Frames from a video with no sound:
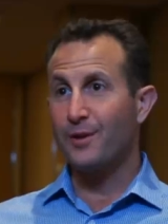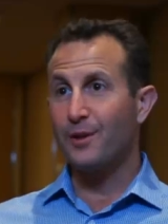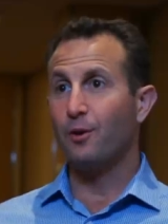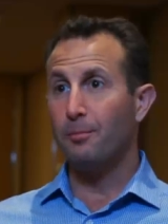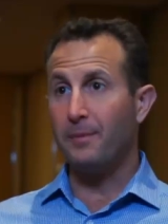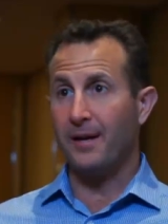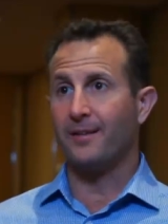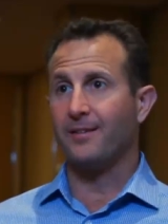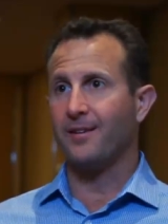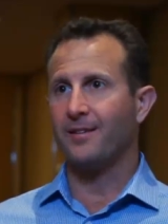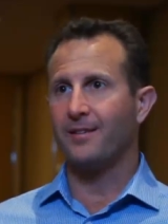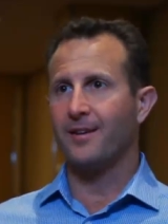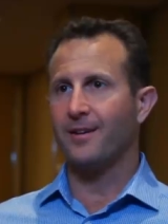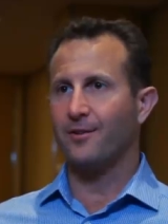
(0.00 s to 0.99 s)
real meat
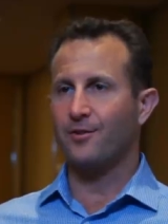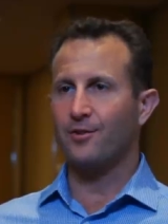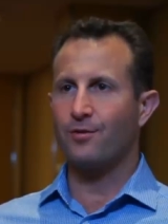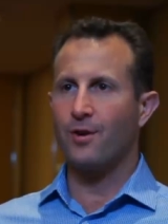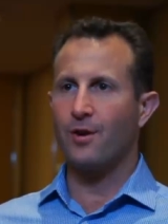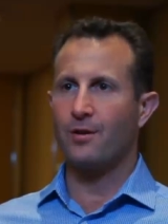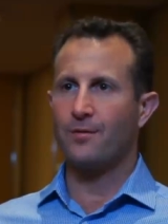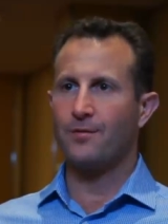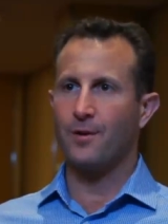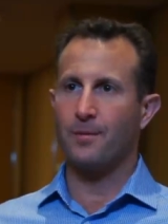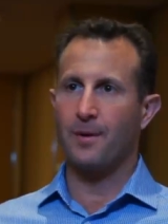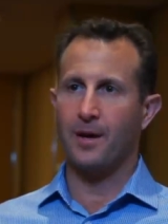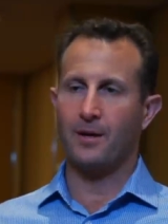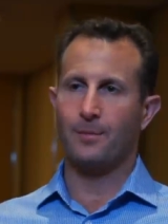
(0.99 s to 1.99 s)
that is grown
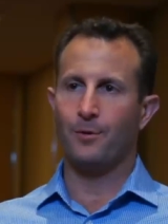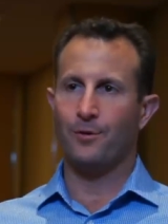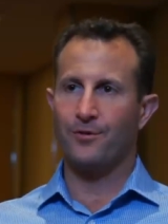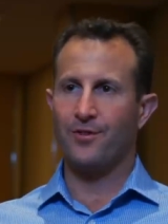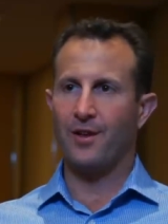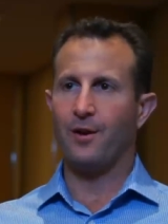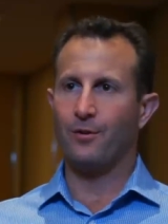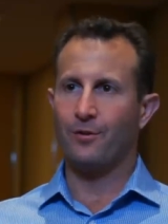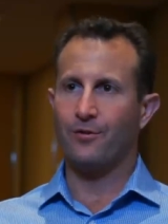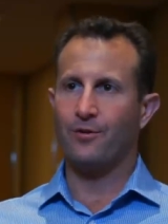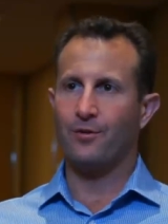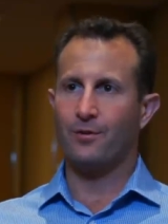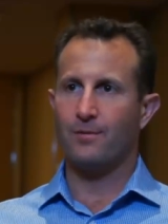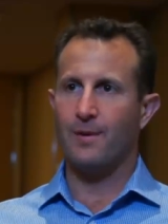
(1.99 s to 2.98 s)
from animal
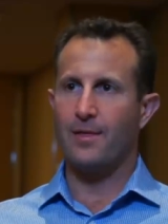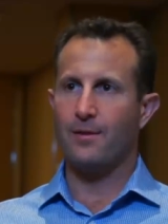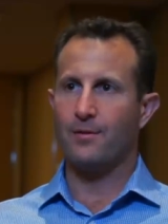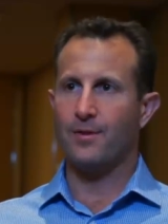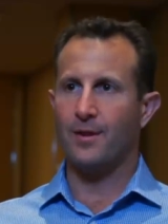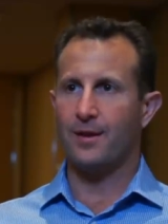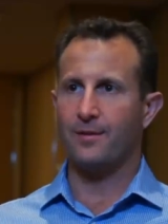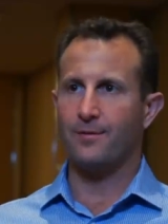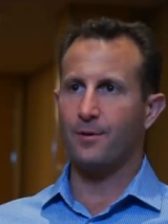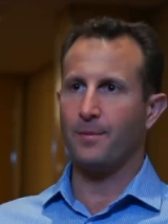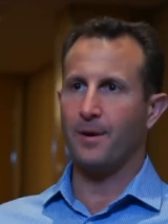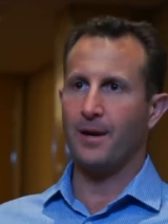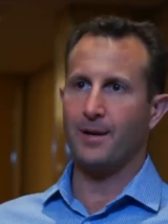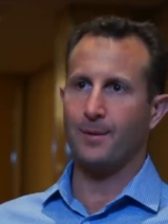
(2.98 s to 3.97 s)
cells rather than
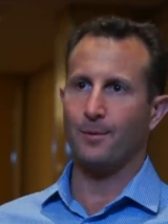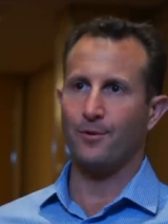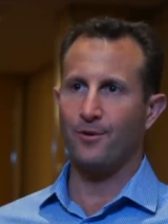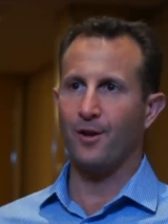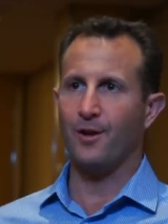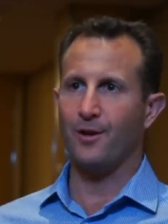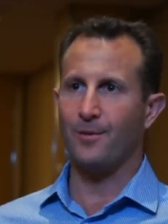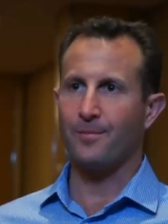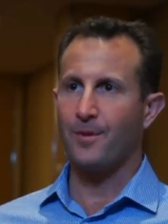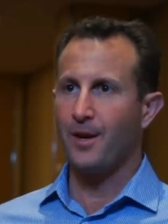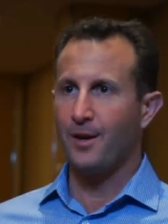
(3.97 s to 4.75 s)
from animal slaughter.